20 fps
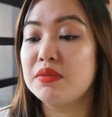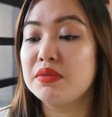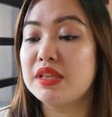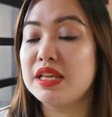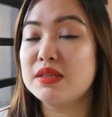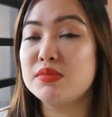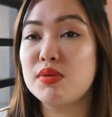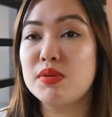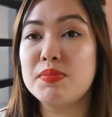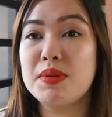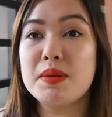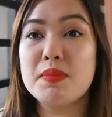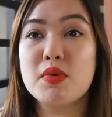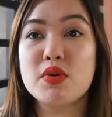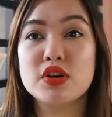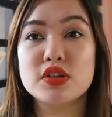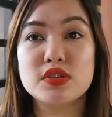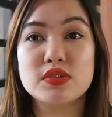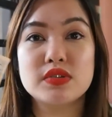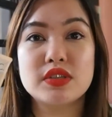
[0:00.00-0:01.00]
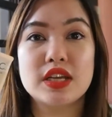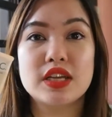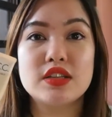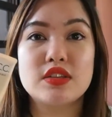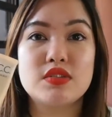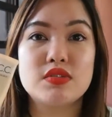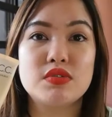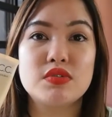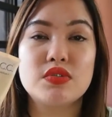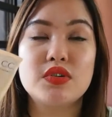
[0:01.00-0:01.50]
this would be more
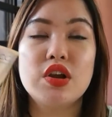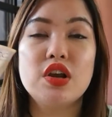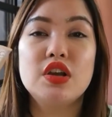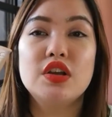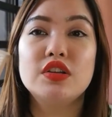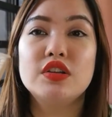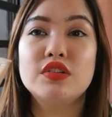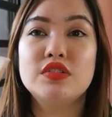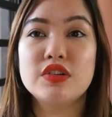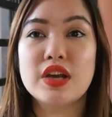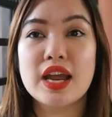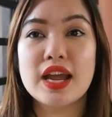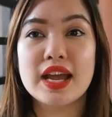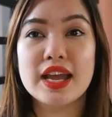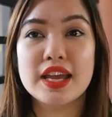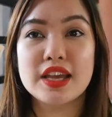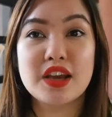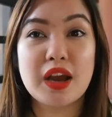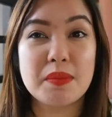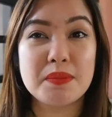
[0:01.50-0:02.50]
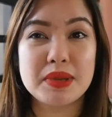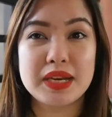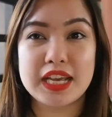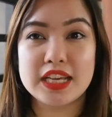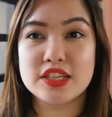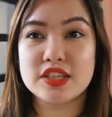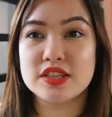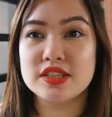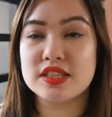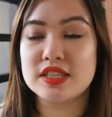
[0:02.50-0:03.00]
suited to dry
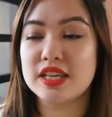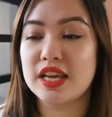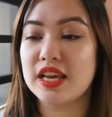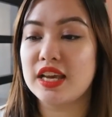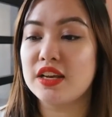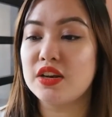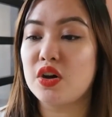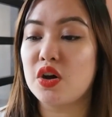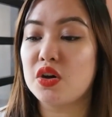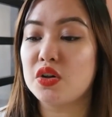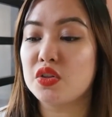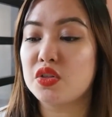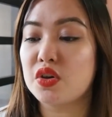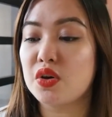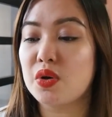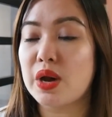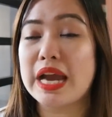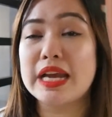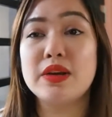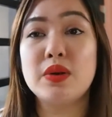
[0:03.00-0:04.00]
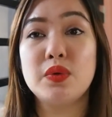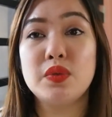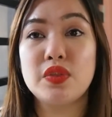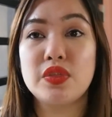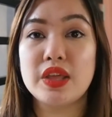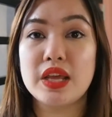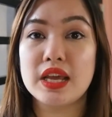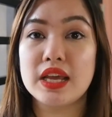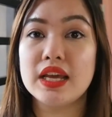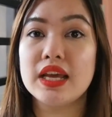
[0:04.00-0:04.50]
combination skin, although I
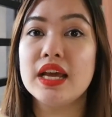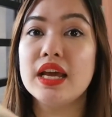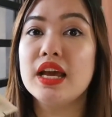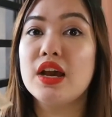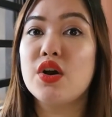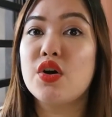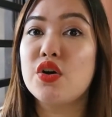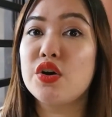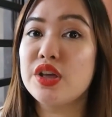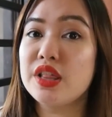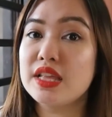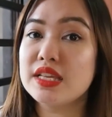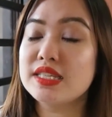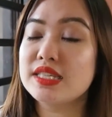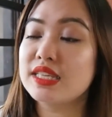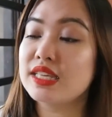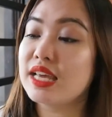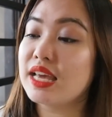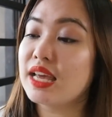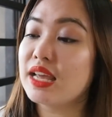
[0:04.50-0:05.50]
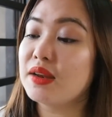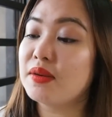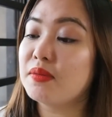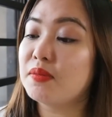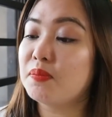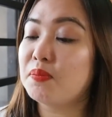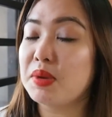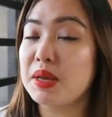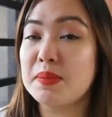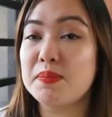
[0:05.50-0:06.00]
don't think oily
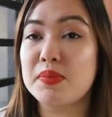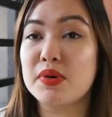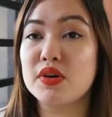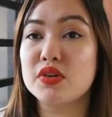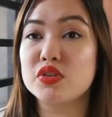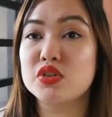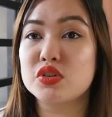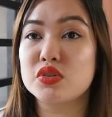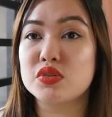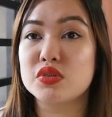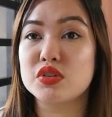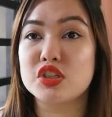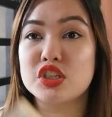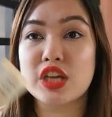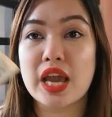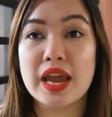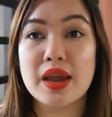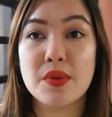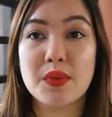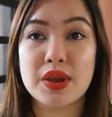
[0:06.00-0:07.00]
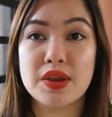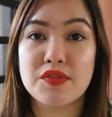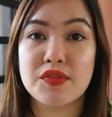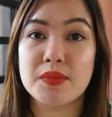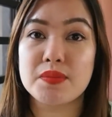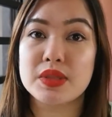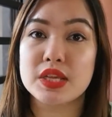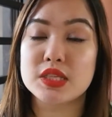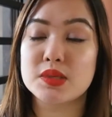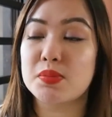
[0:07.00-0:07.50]
skin people should shy away
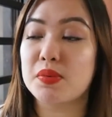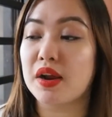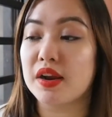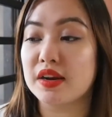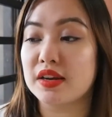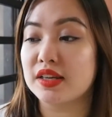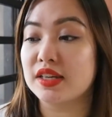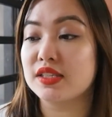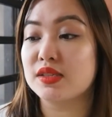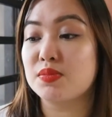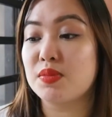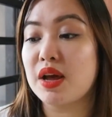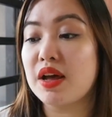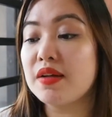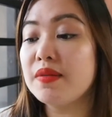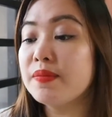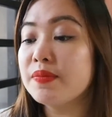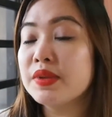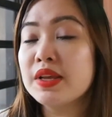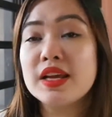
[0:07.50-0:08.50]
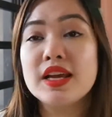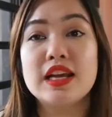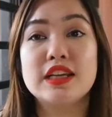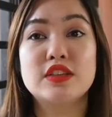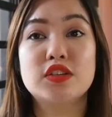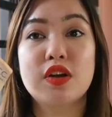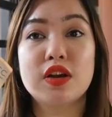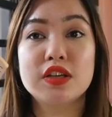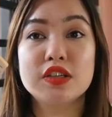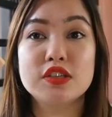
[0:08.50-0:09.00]
from this product as well,
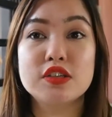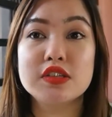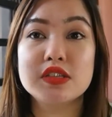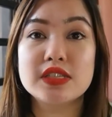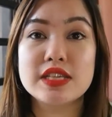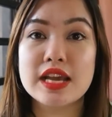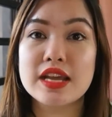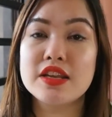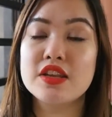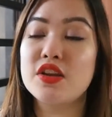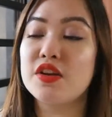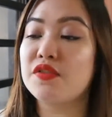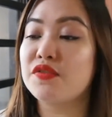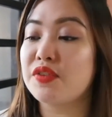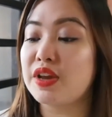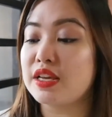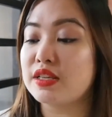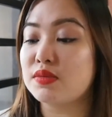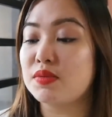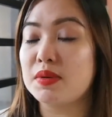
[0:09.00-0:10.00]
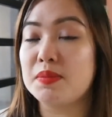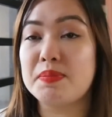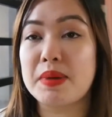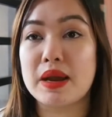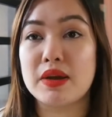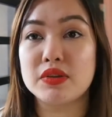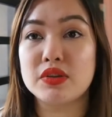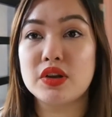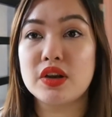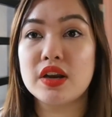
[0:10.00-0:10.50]
as long as you set your face with
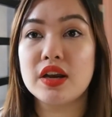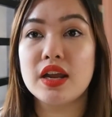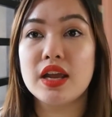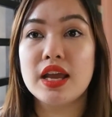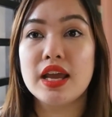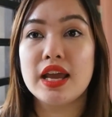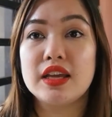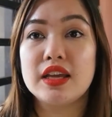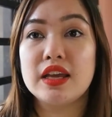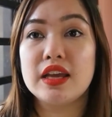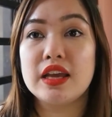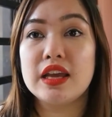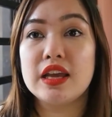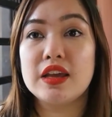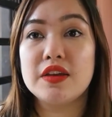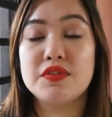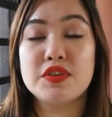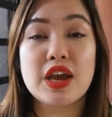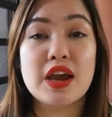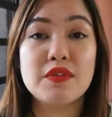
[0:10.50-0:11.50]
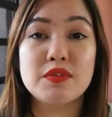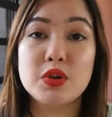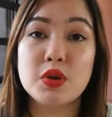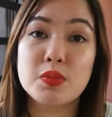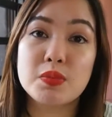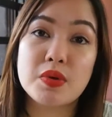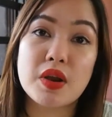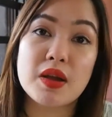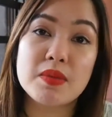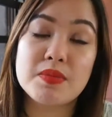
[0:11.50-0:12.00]
powder. If you have
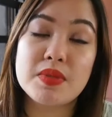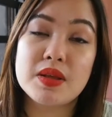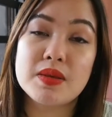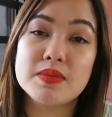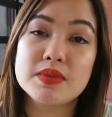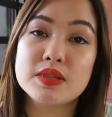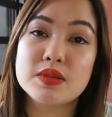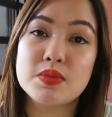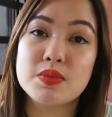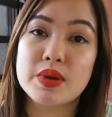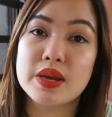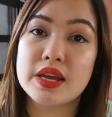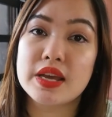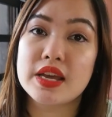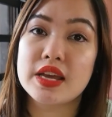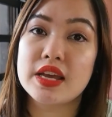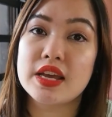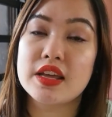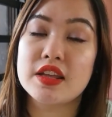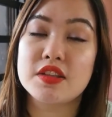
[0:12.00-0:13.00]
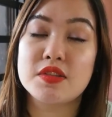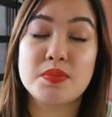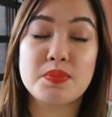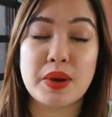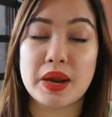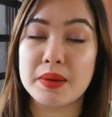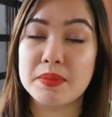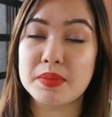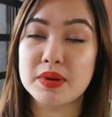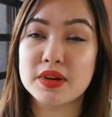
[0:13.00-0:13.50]
no problems with
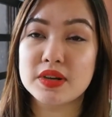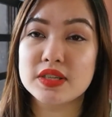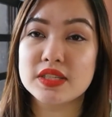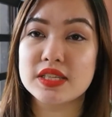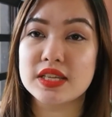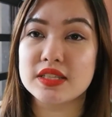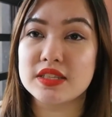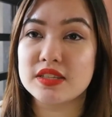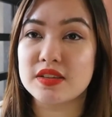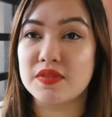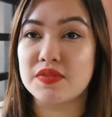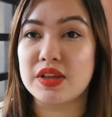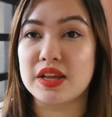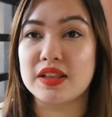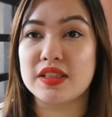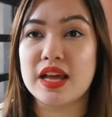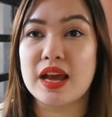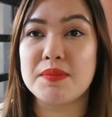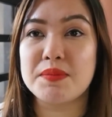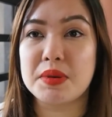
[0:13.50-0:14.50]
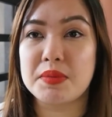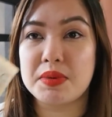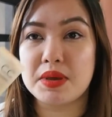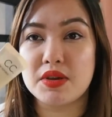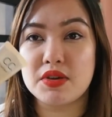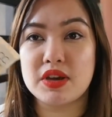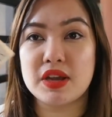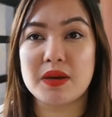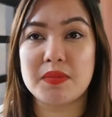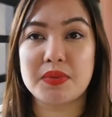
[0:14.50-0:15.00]
primers and stuff like that,
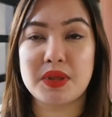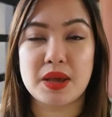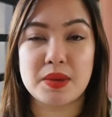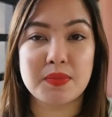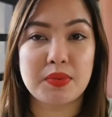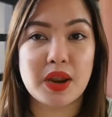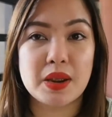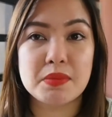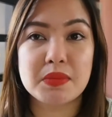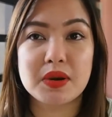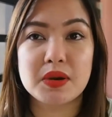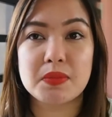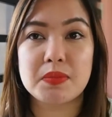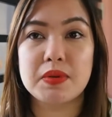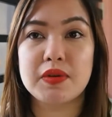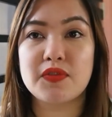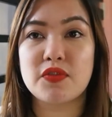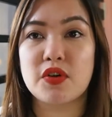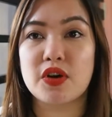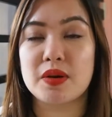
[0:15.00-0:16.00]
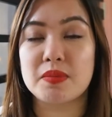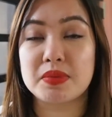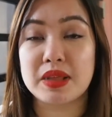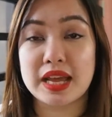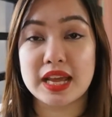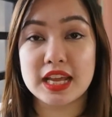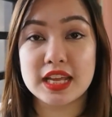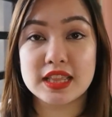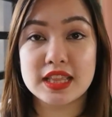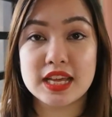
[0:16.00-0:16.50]
maybe you can apply primer before
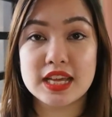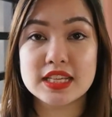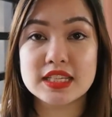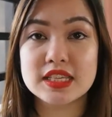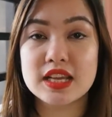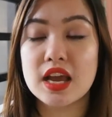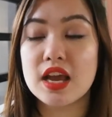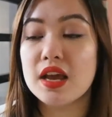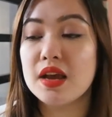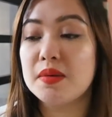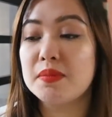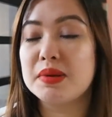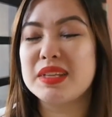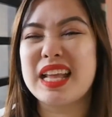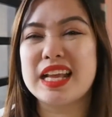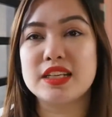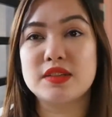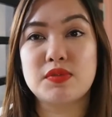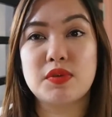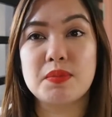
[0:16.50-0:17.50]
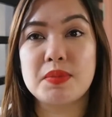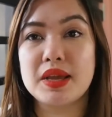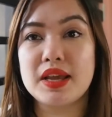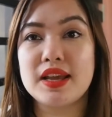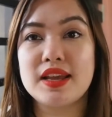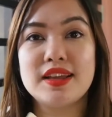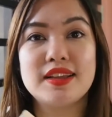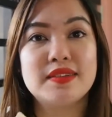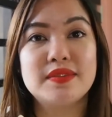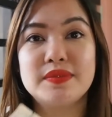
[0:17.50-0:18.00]
applying this. But as for
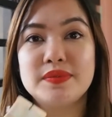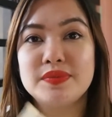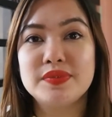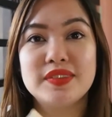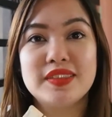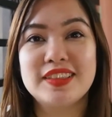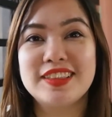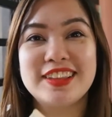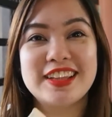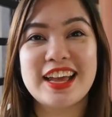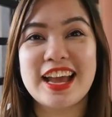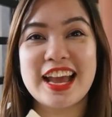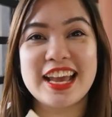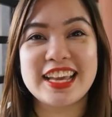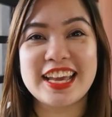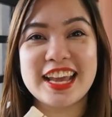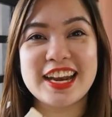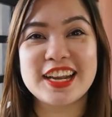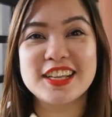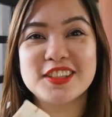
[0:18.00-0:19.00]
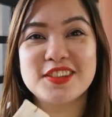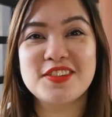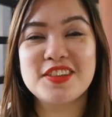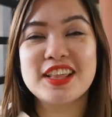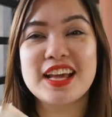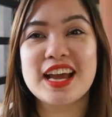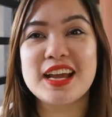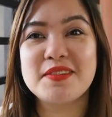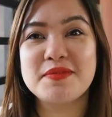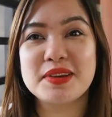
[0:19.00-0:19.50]
me, I cannot
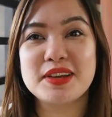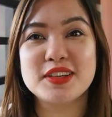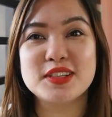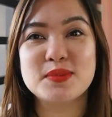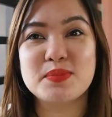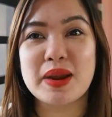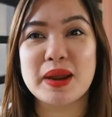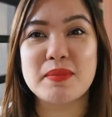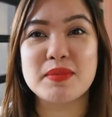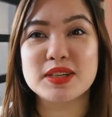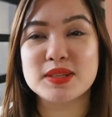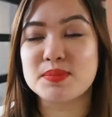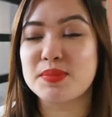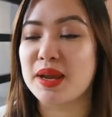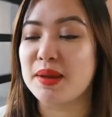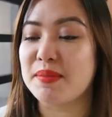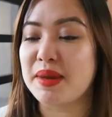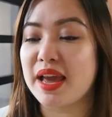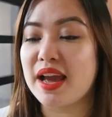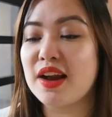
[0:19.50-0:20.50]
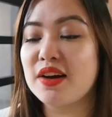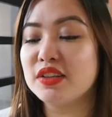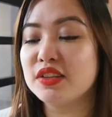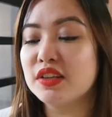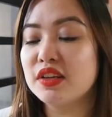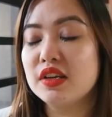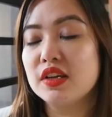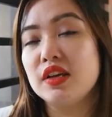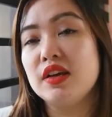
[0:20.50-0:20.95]
do that because primers break me out.